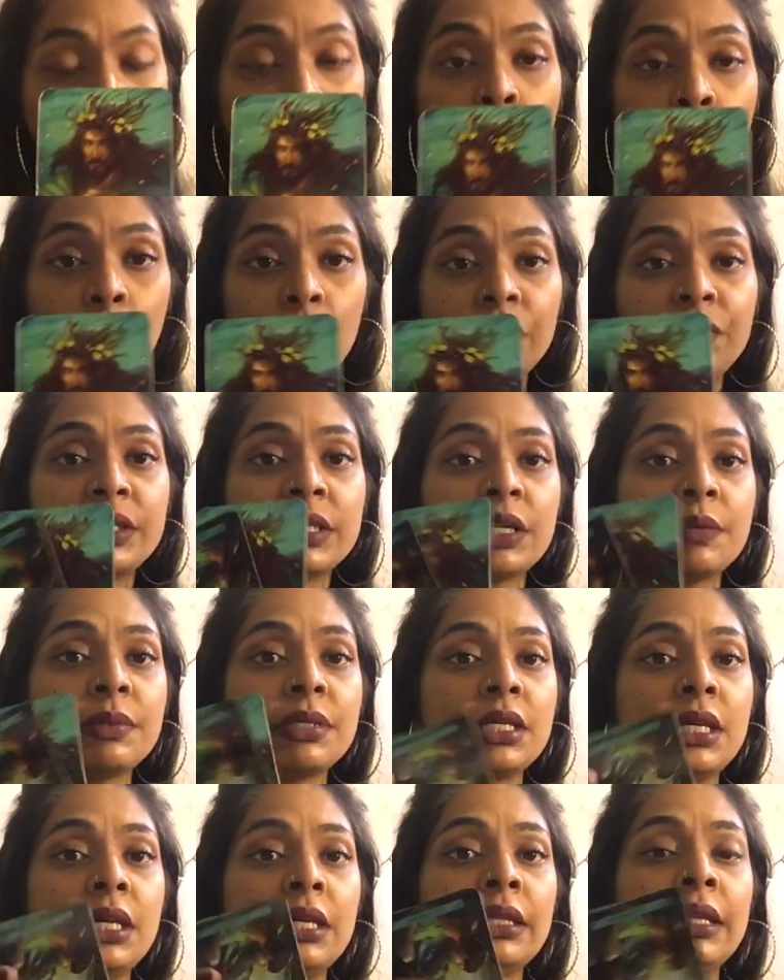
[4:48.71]
The only reason I'm
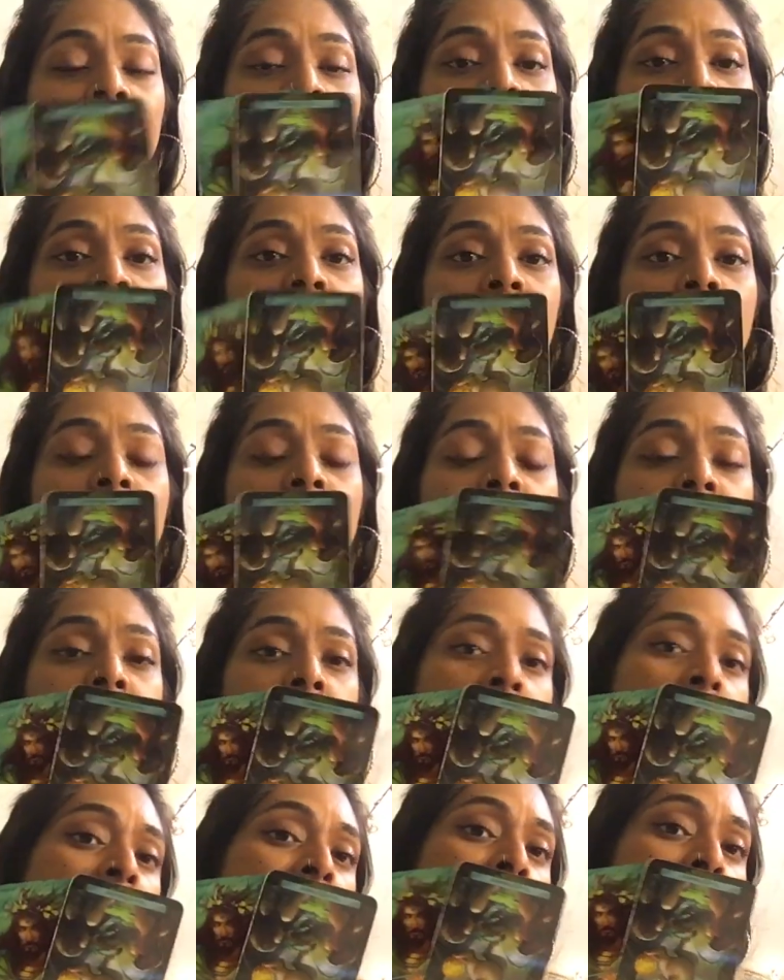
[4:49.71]
saying that is because I
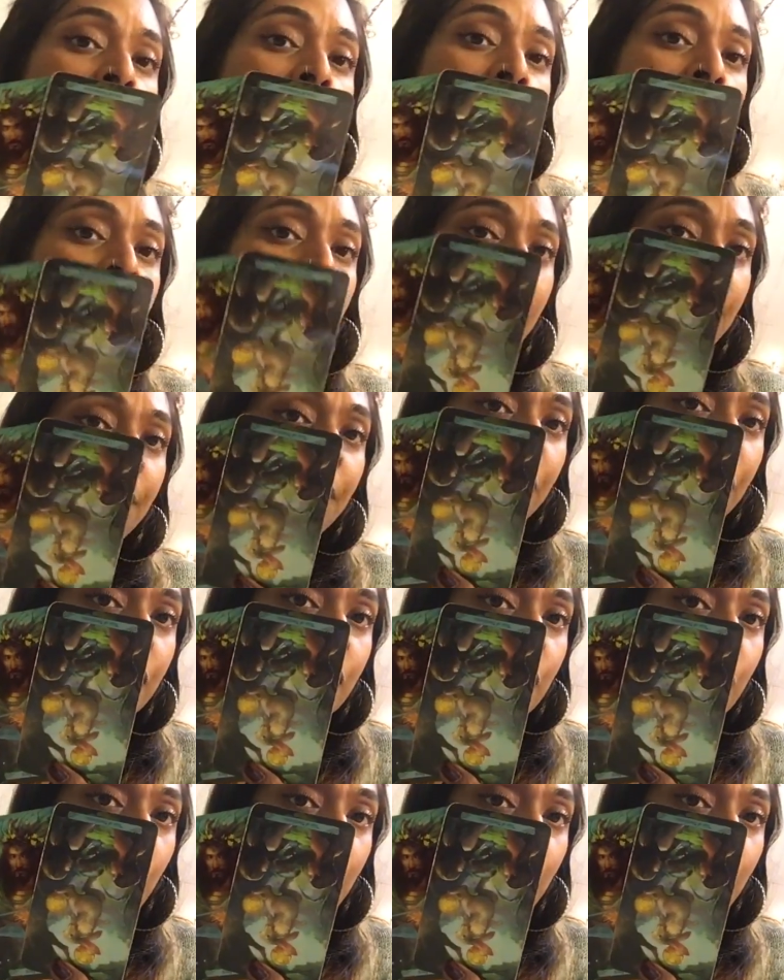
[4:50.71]
clarified the Two of